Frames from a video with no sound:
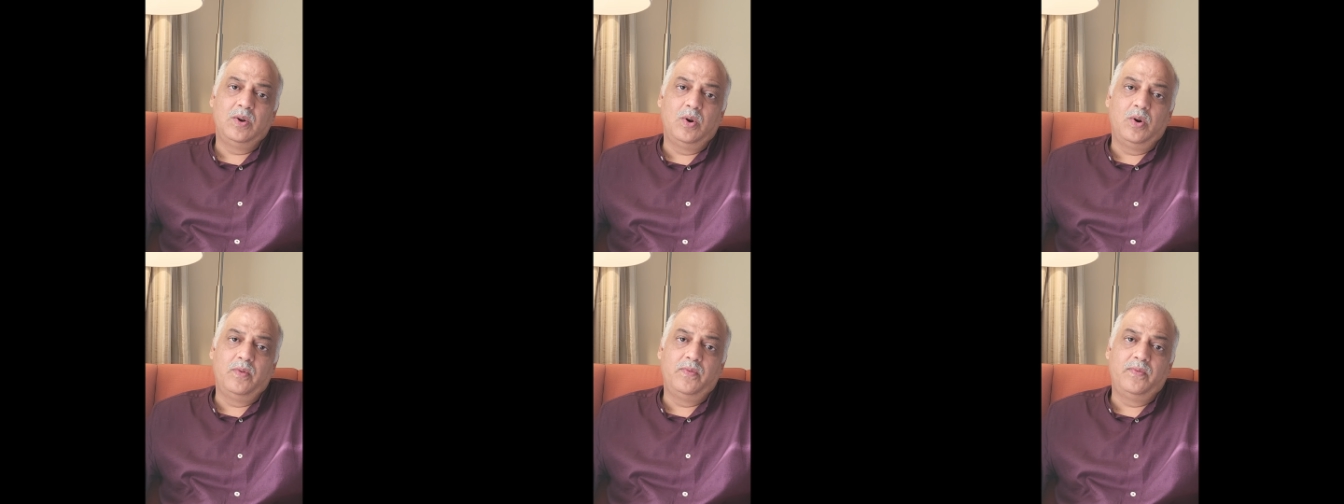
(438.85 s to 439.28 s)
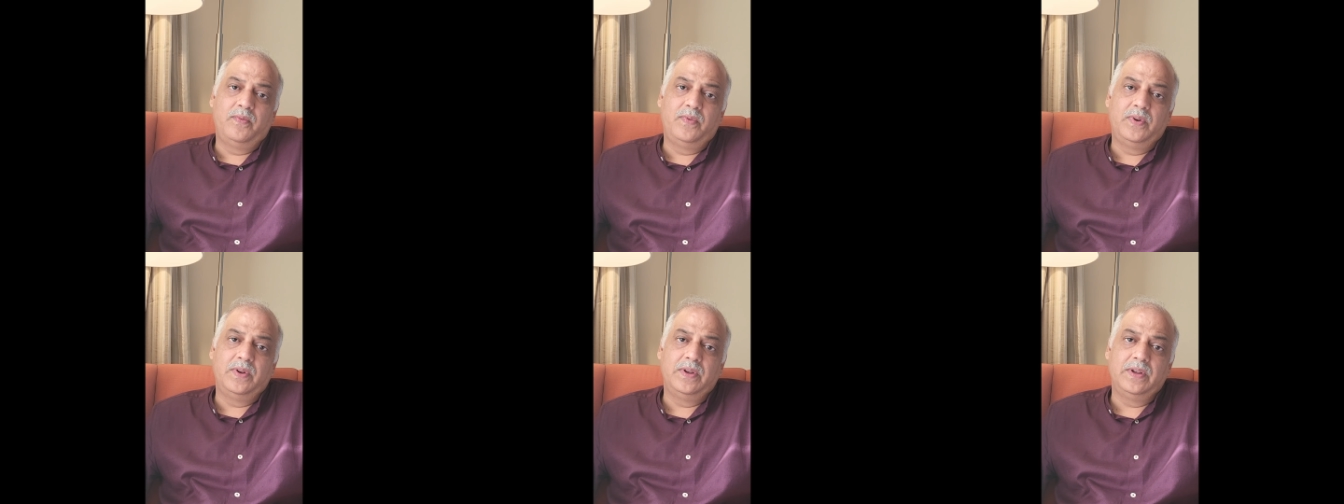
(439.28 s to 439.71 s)

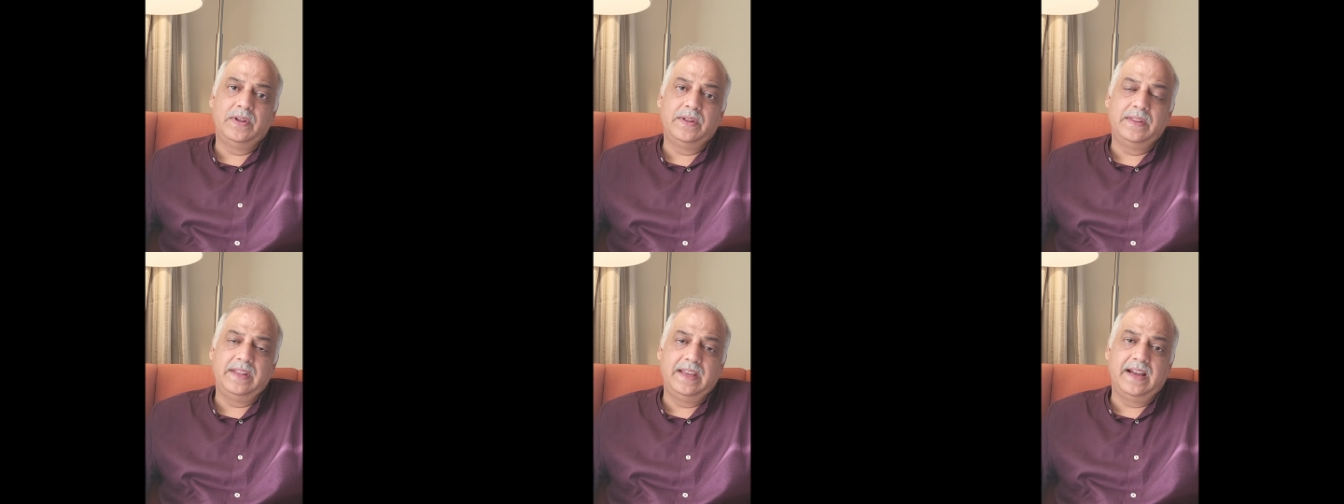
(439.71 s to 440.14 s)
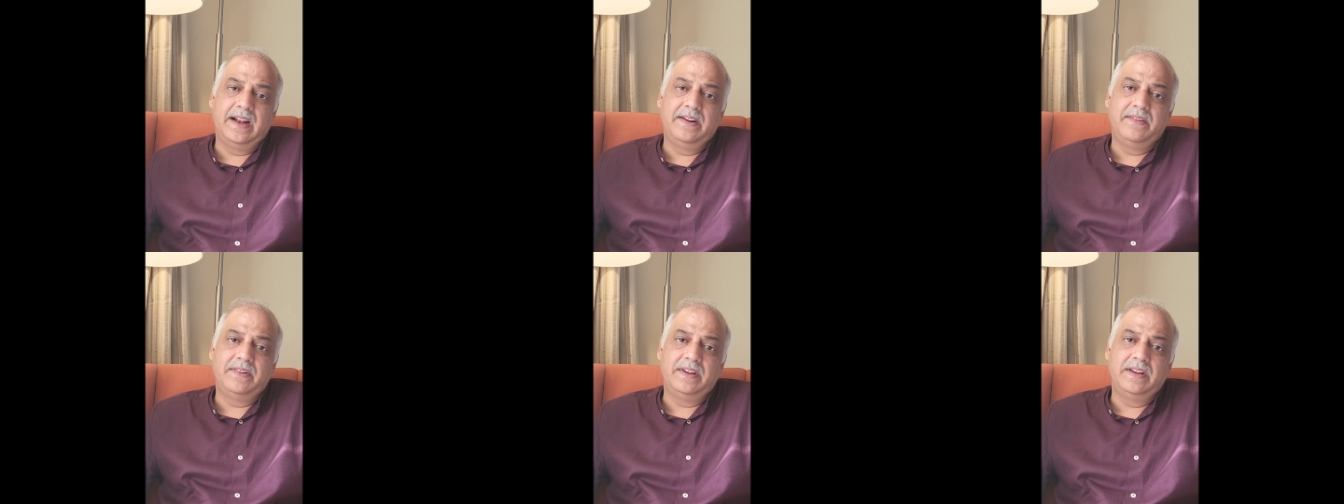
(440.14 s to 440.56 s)
of the
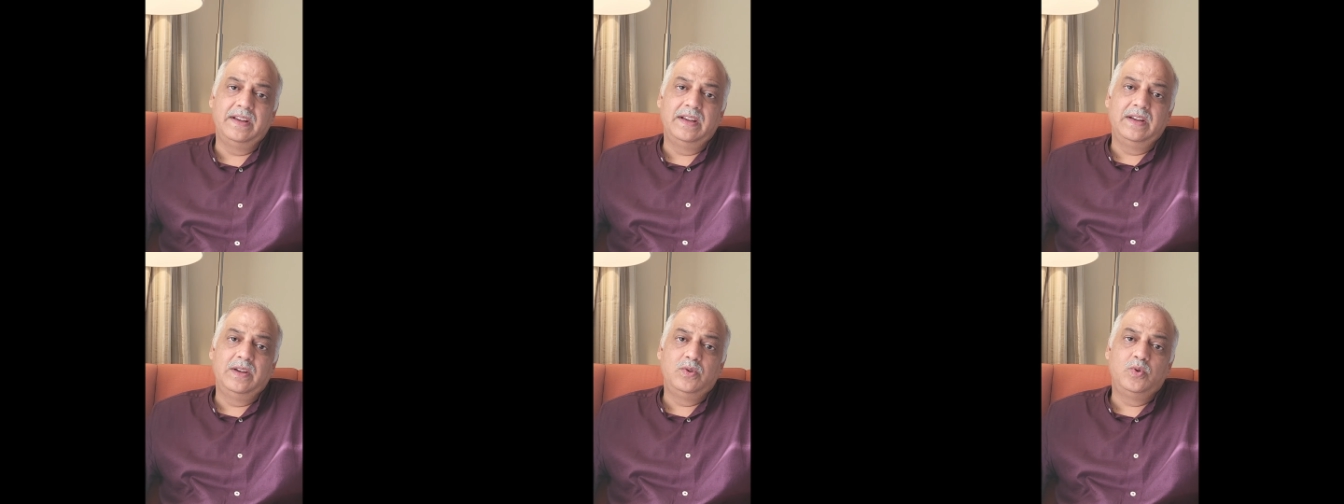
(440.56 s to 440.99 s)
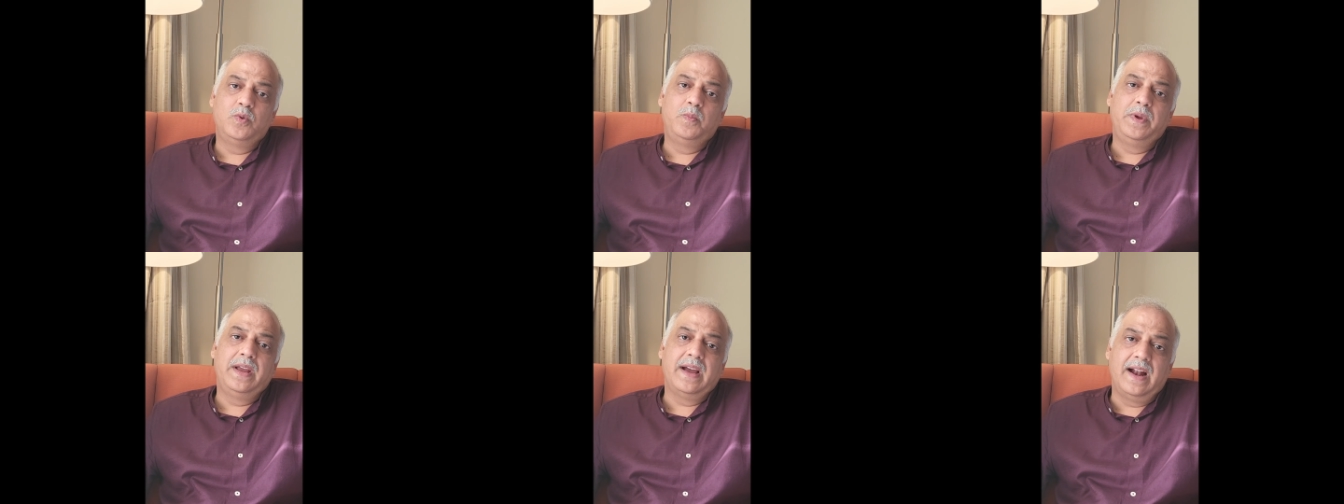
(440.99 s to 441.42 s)
country should
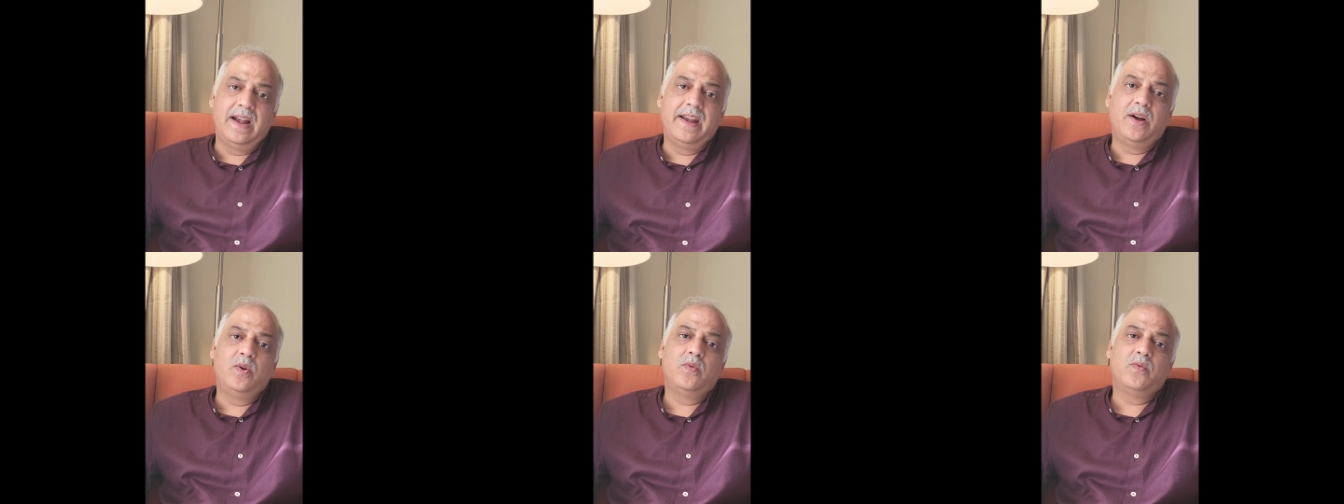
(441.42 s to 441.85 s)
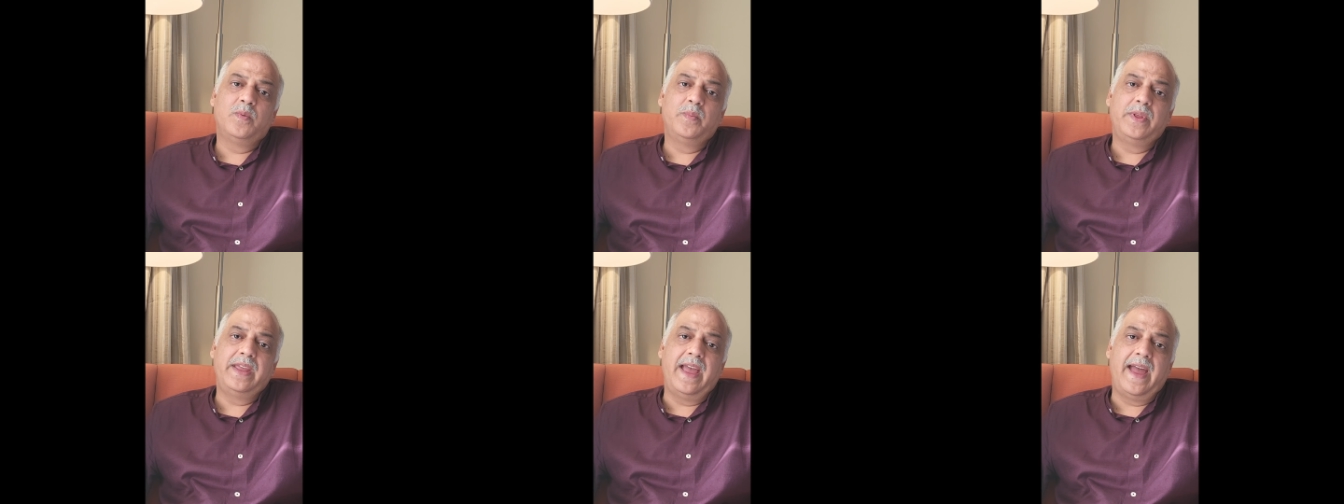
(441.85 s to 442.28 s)
be culled out
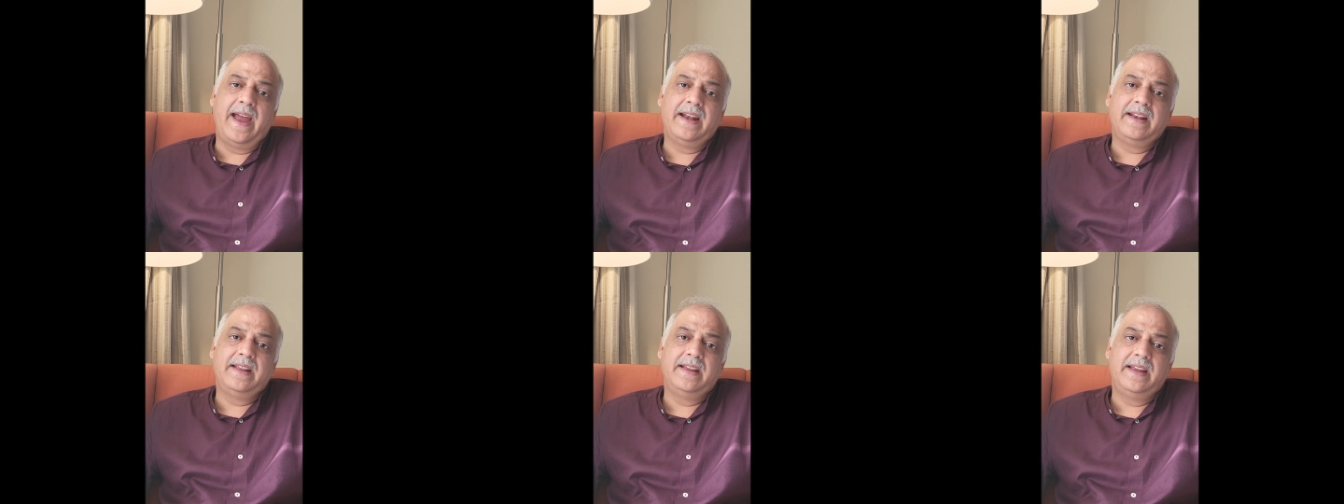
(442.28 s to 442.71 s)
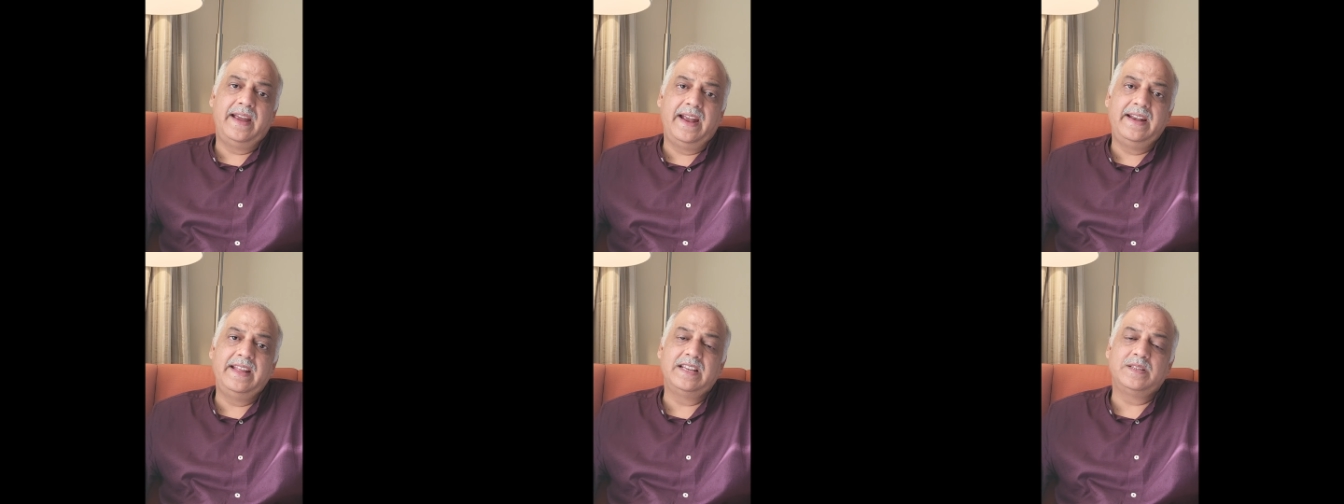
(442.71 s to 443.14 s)
from the Act
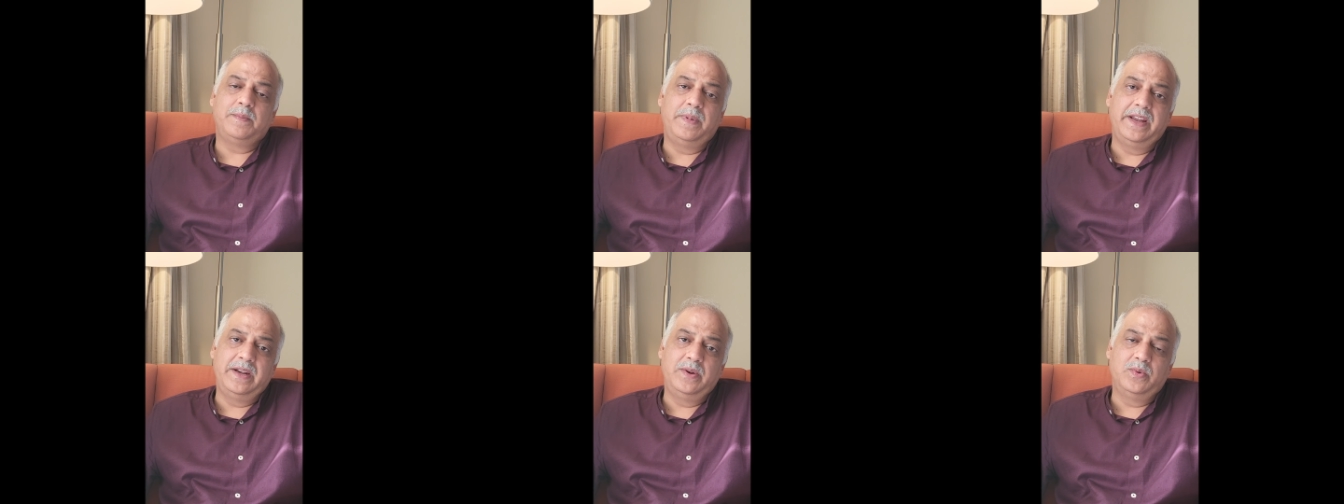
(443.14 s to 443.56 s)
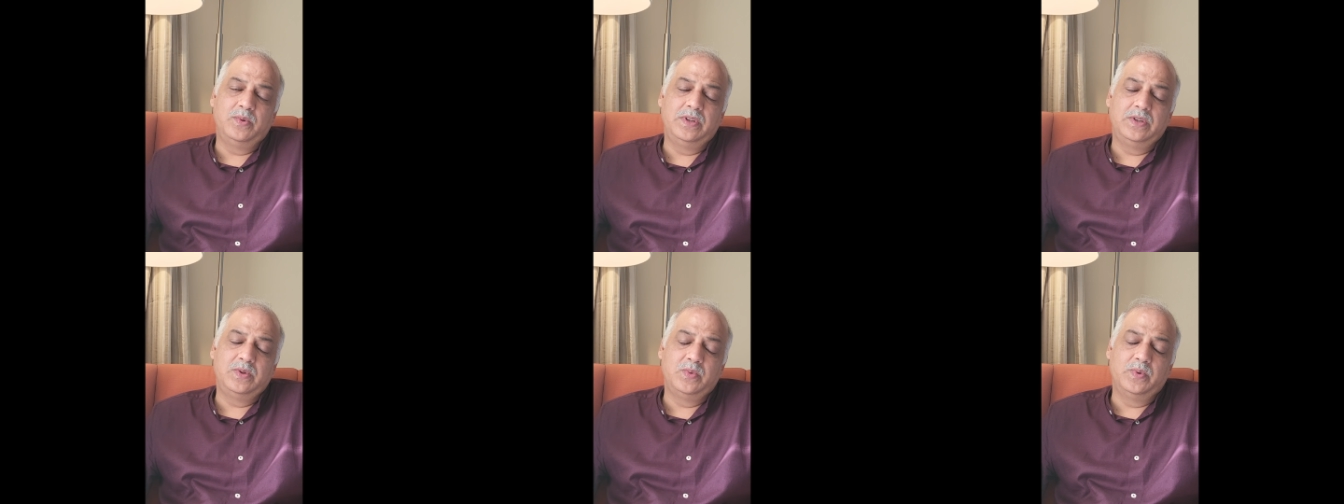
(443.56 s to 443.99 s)
and explained to
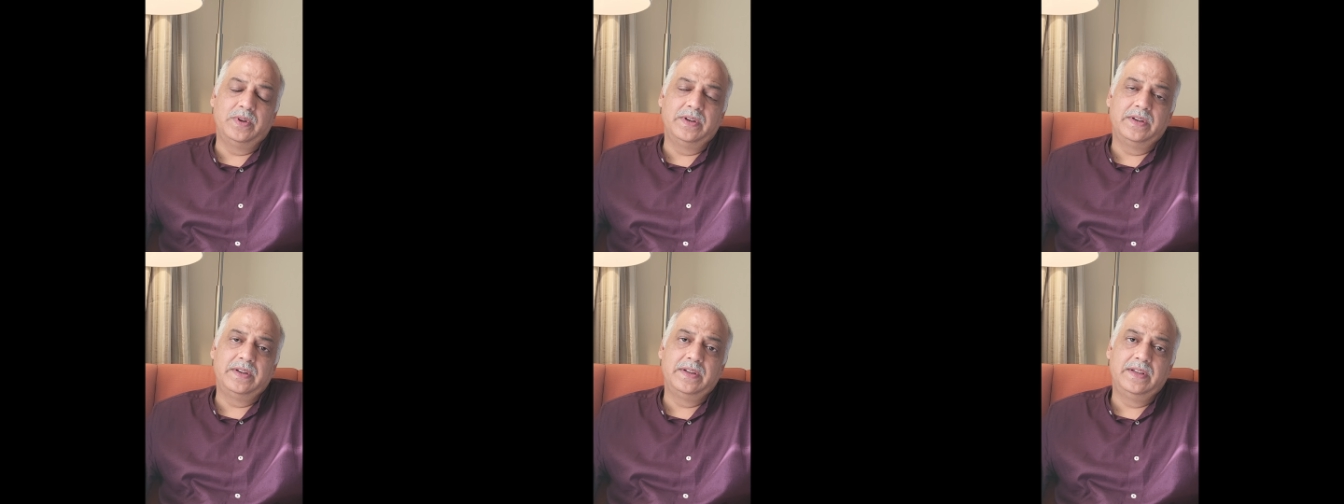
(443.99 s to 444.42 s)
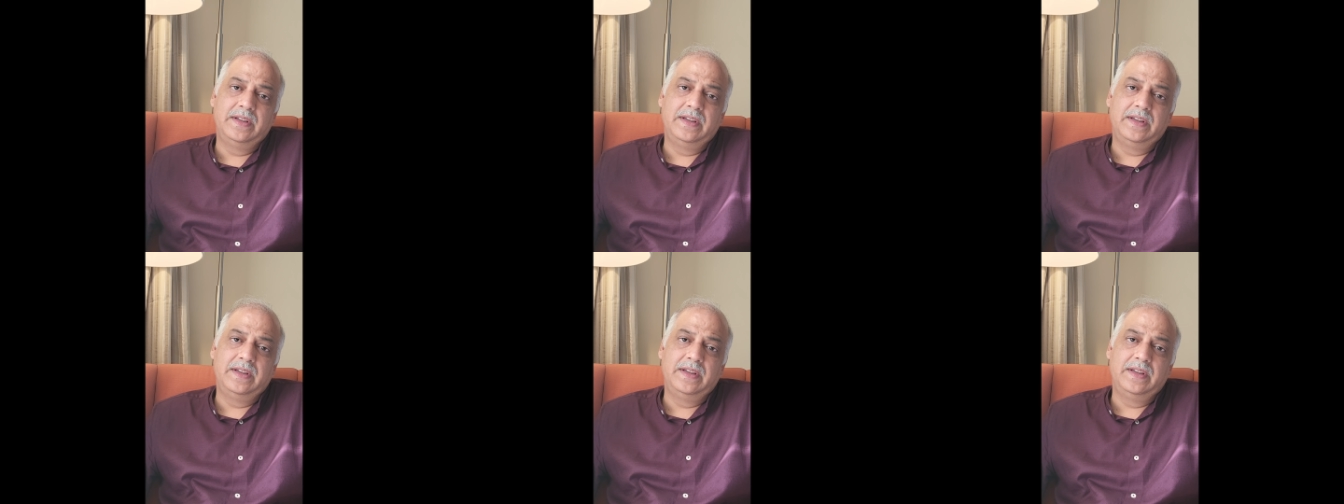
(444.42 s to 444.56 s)
the student.